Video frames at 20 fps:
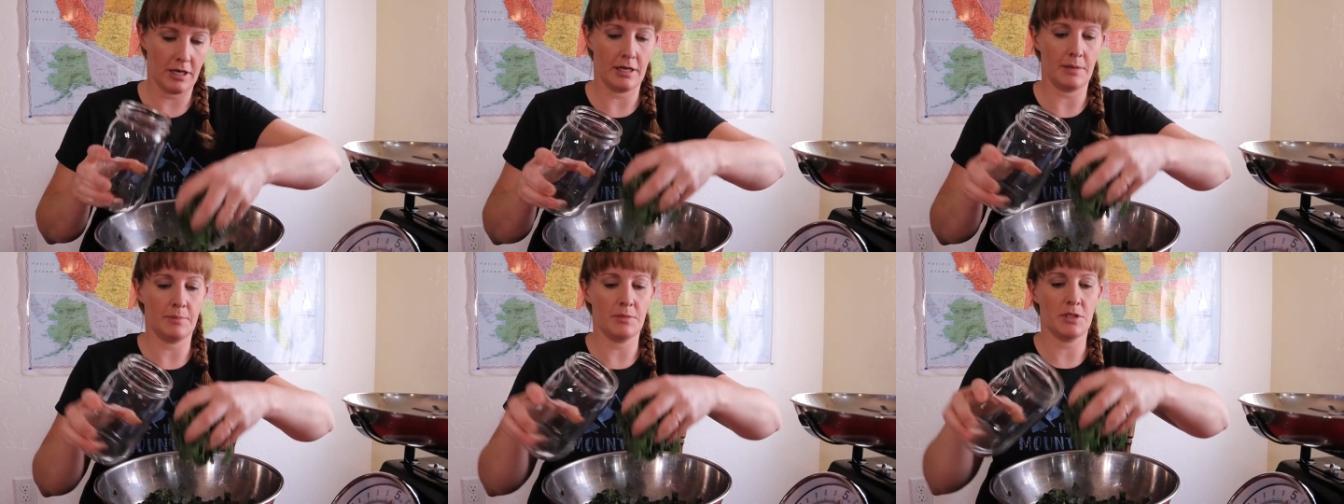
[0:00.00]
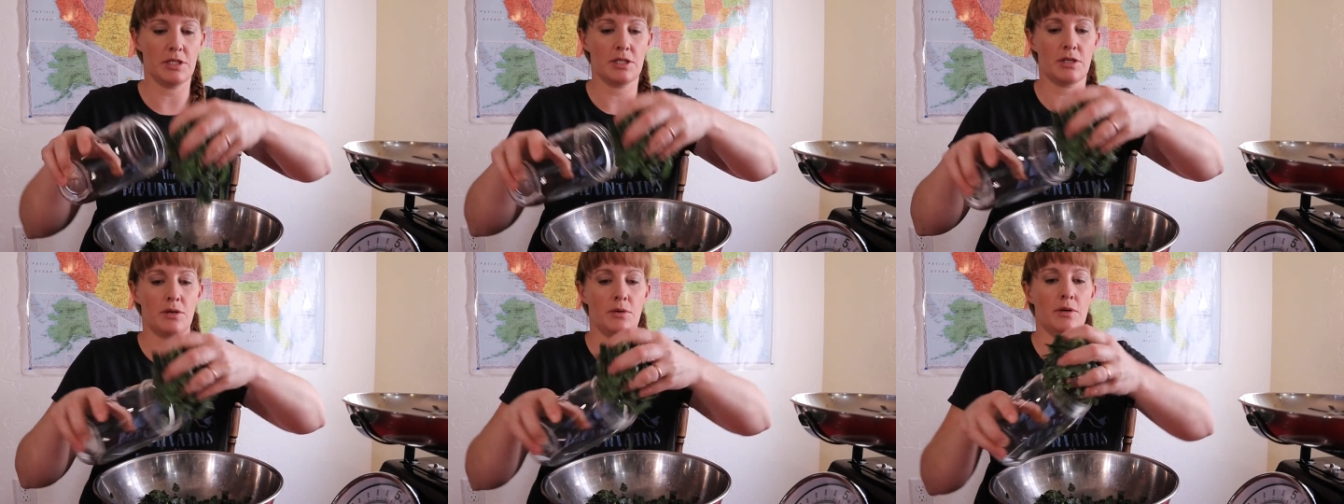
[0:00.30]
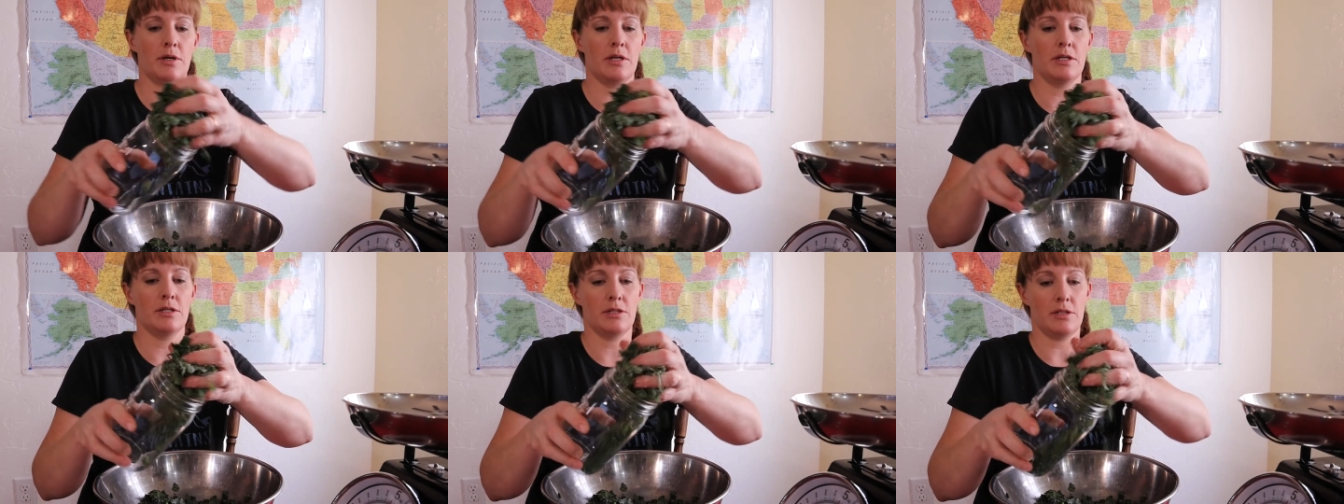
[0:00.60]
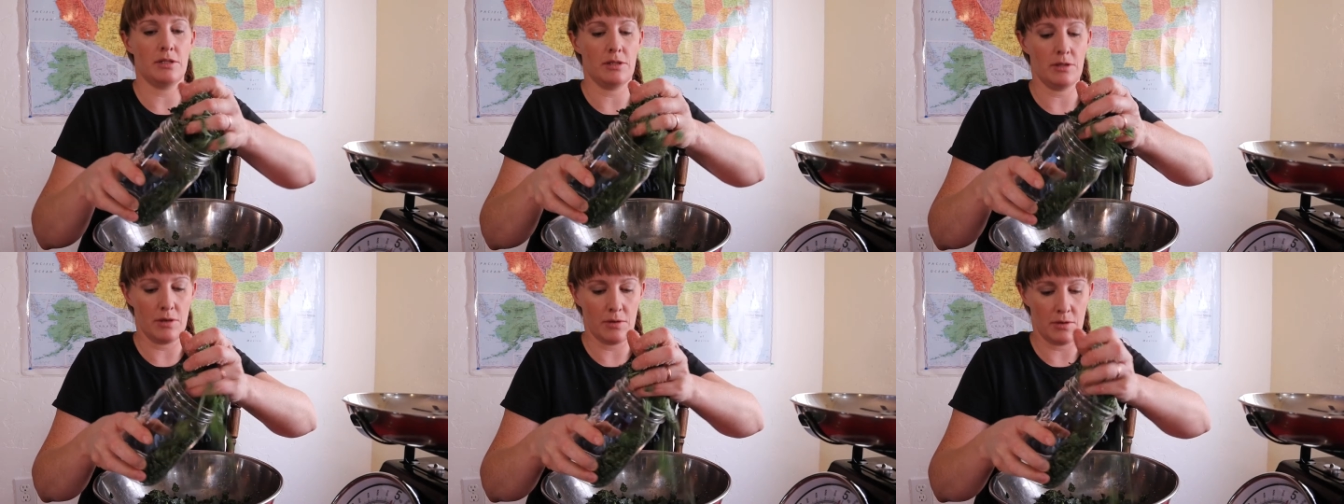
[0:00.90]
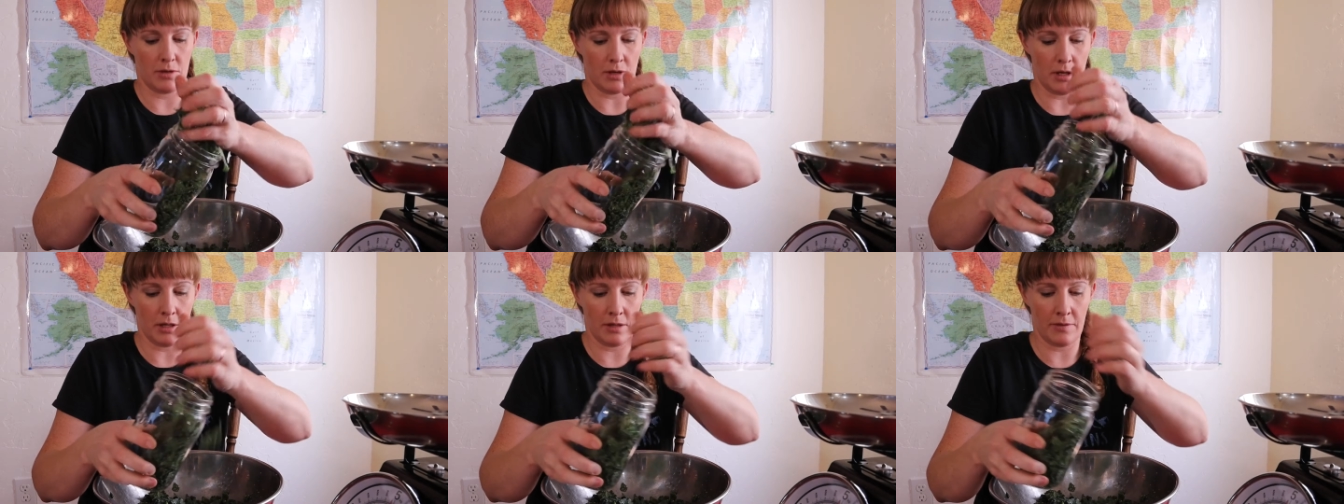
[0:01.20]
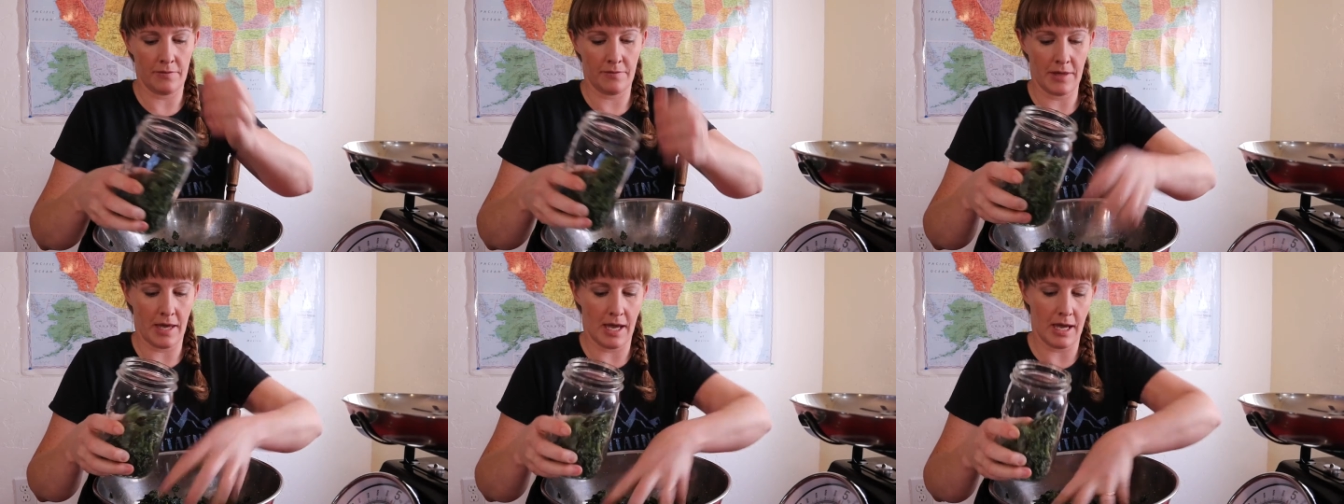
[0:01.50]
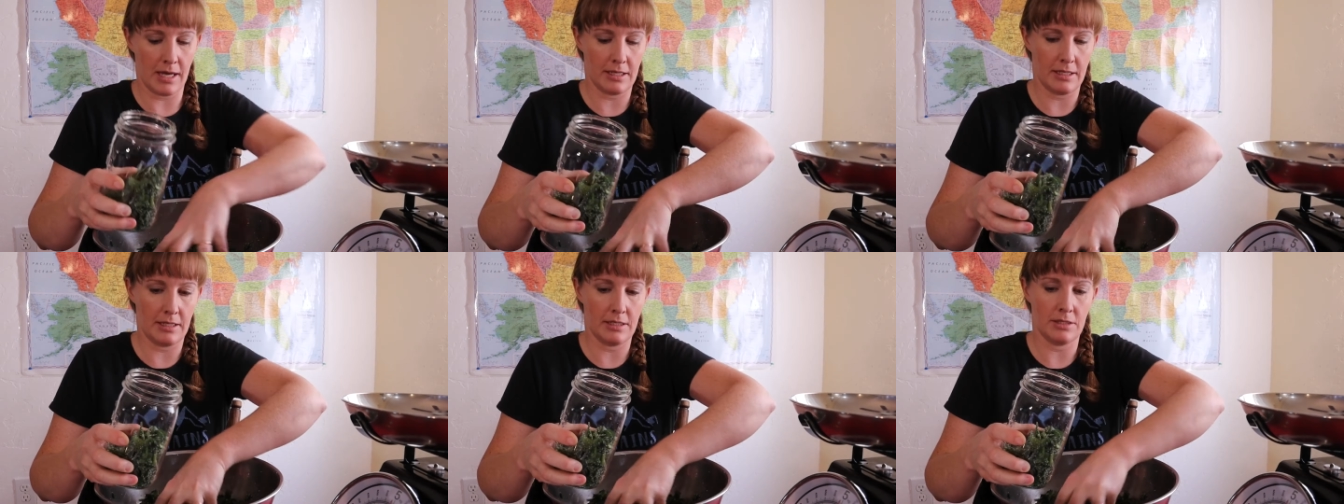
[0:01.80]
and I'm just going to load all of
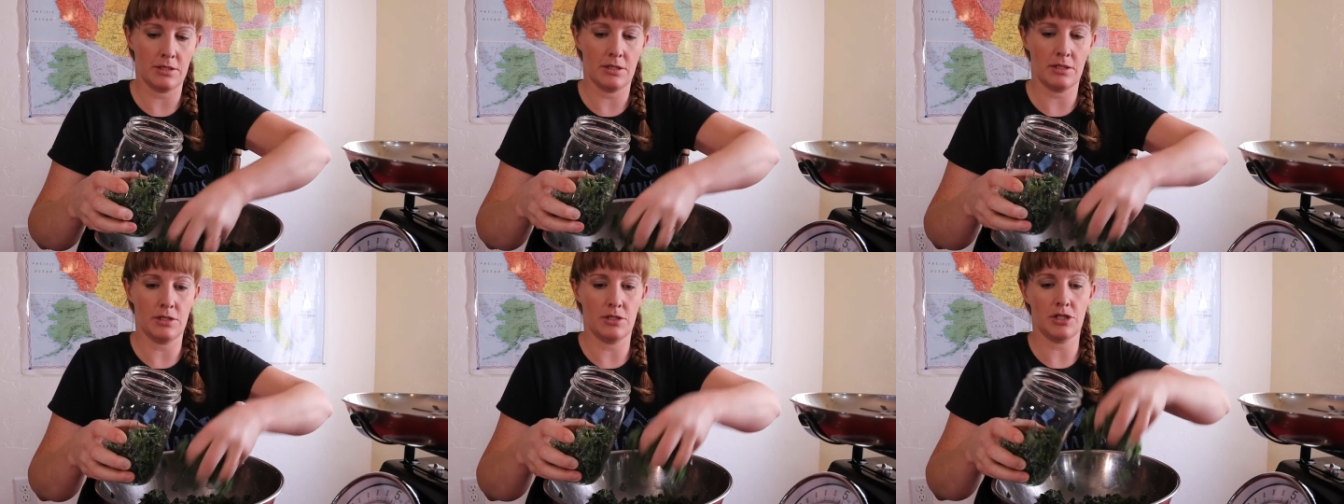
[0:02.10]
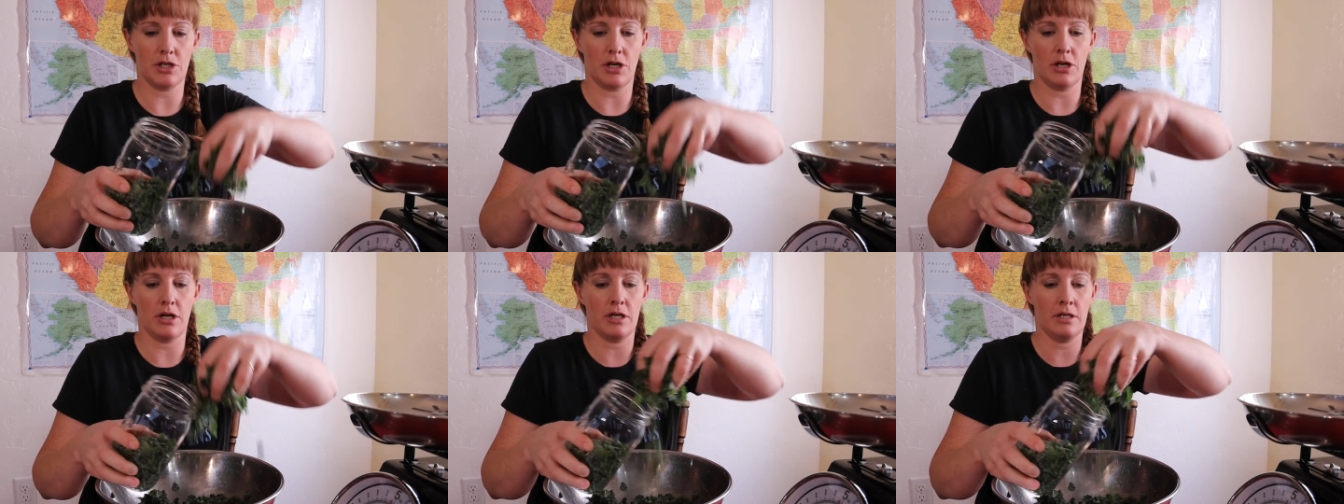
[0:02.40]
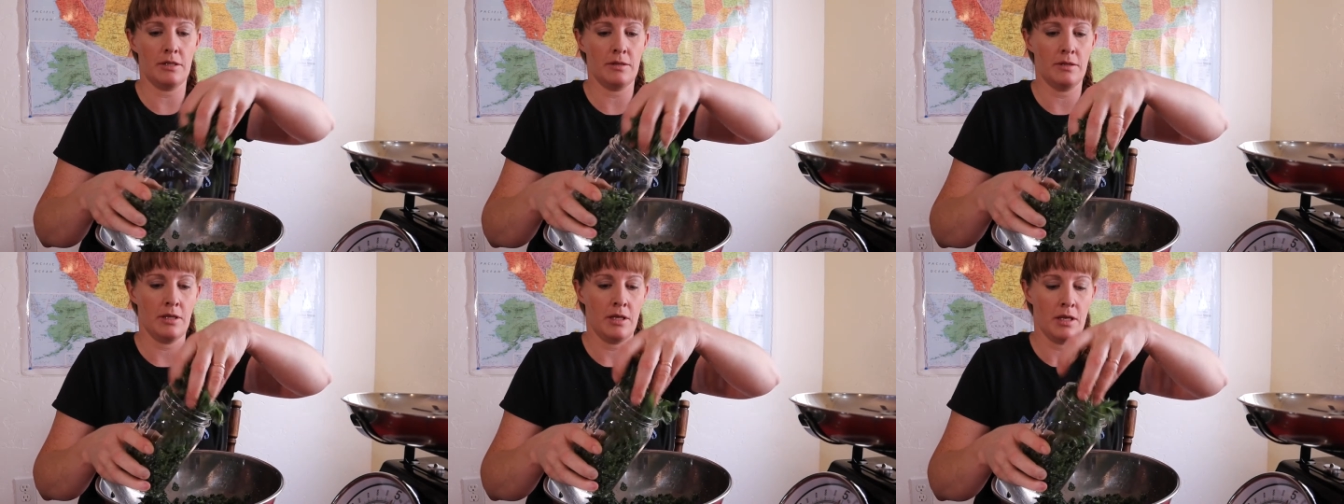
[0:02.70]
that into the jar.